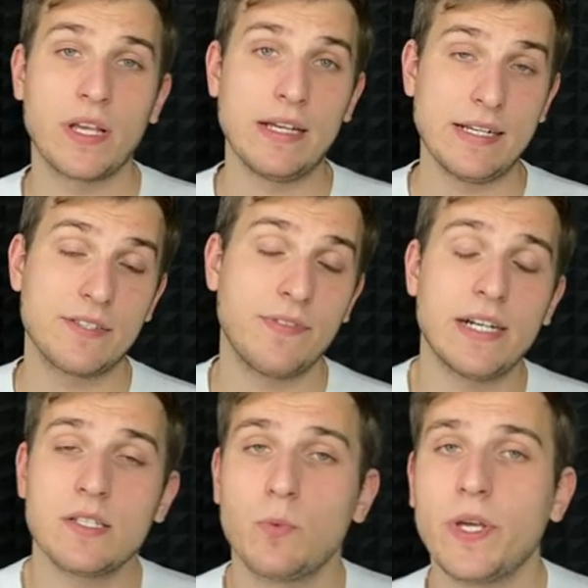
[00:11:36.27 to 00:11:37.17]
As far
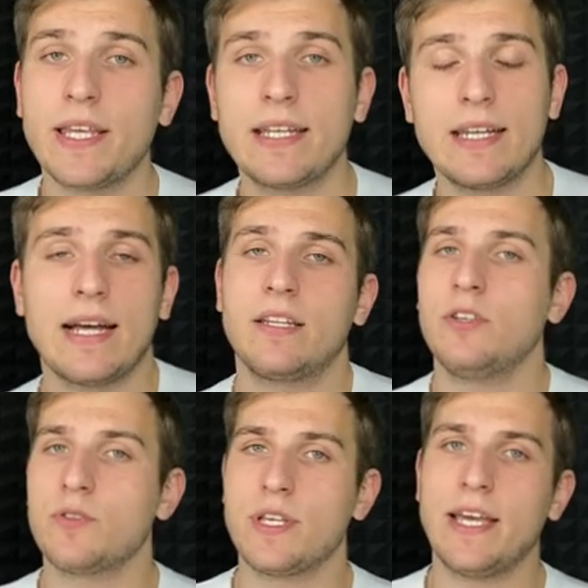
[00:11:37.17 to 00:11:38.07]
as we cannot
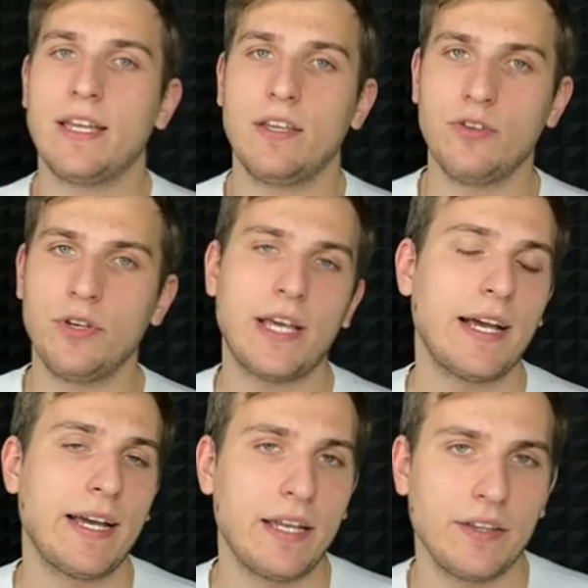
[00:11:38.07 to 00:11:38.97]
use any unique
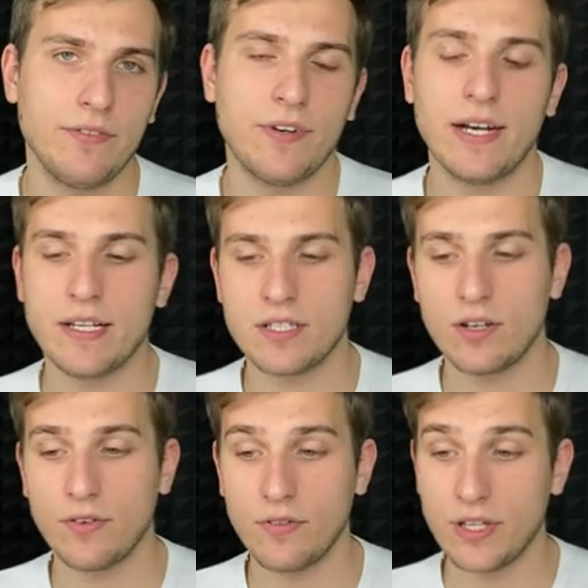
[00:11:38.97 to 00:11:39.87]
identifiers
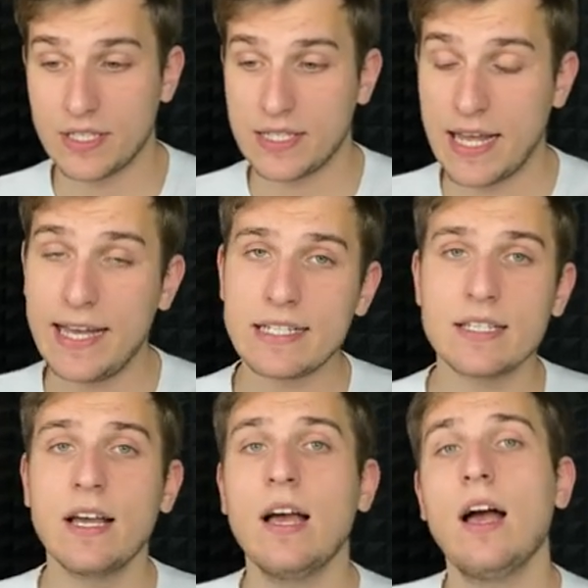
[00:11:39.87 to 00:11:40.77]
of these tags,
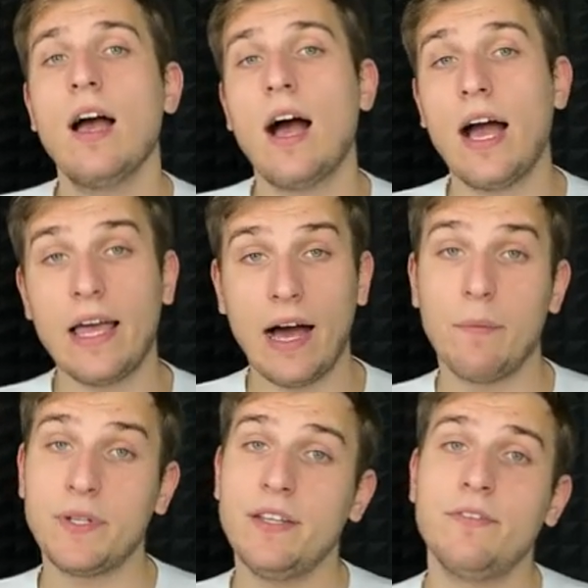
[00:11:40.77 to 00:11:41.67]
I
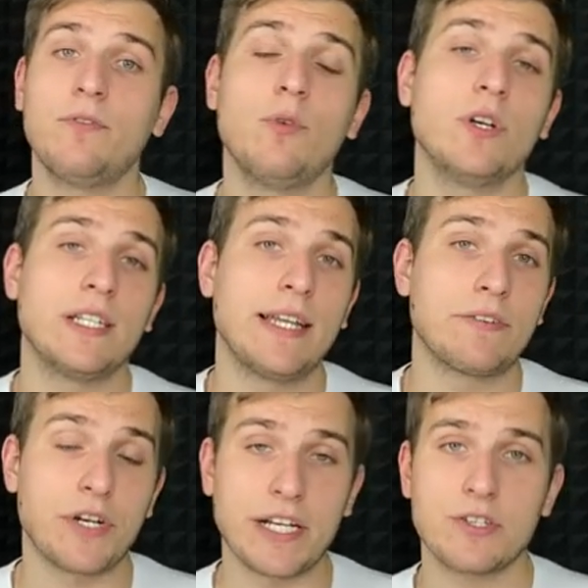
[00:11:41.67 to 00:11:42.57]
opted for
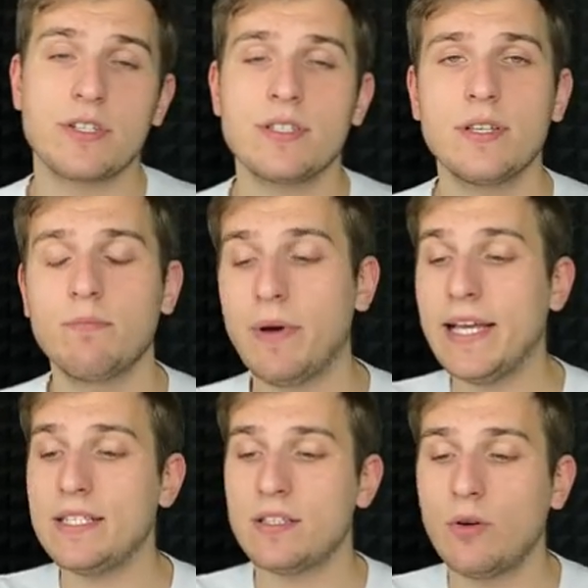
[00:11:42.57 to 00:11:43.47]
directions
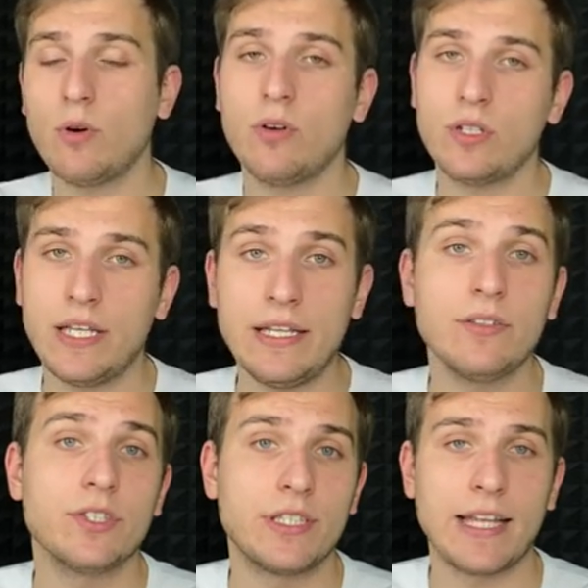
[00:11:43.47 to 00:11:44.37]
based on
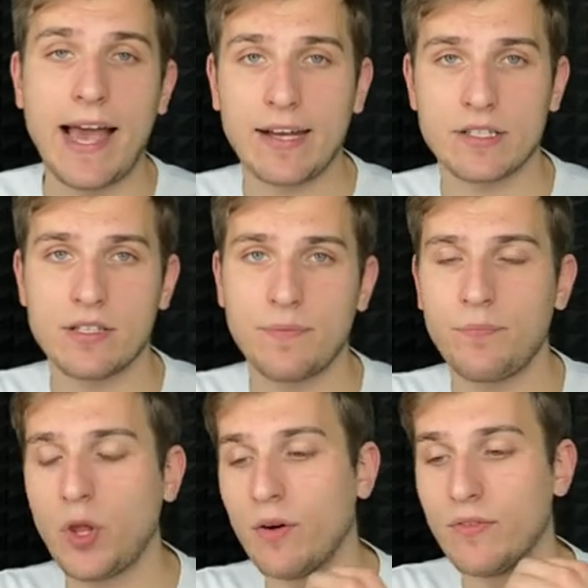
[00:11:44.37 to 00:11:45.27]
inner text
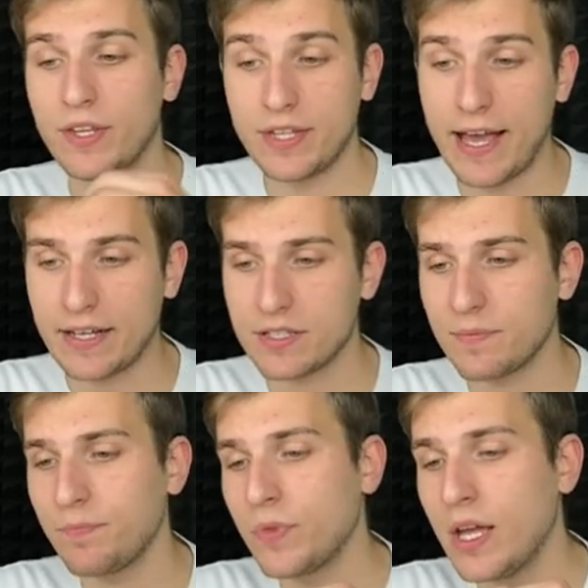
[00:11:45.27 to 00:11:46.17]
of the tags.
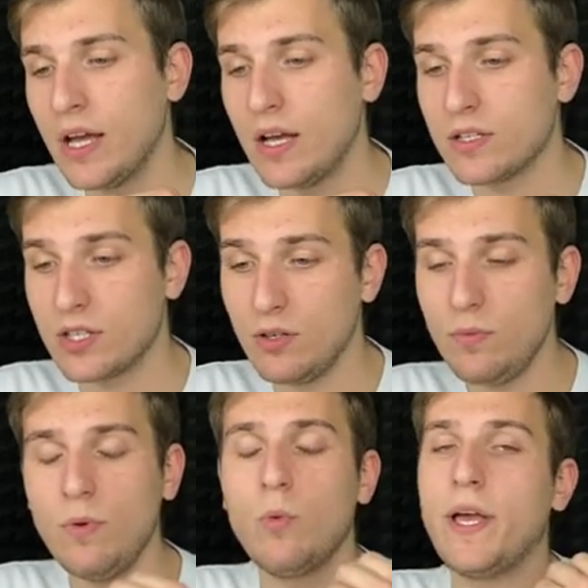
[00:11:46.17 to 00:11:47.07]
So
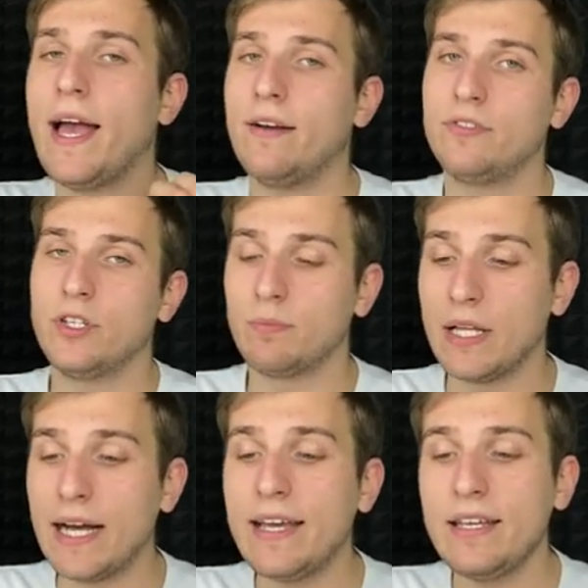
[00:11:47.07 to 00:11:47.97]
we have to
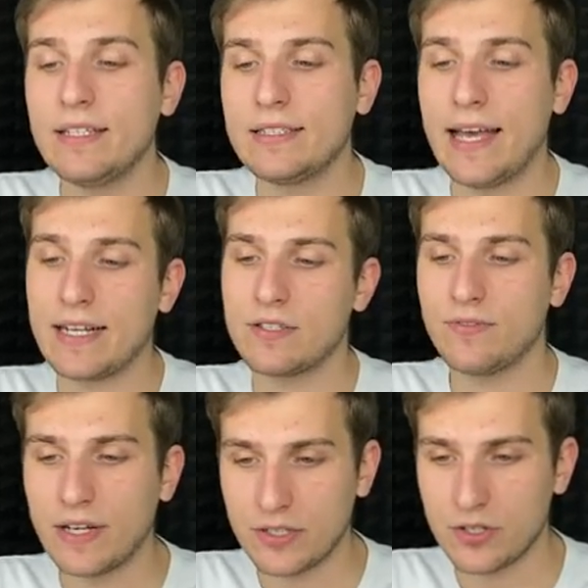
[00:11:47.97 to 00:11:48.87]
apply text
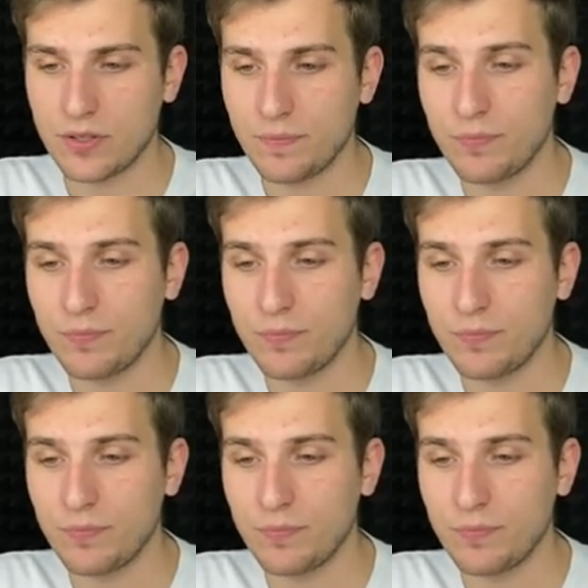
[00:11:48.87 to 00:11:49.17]
function.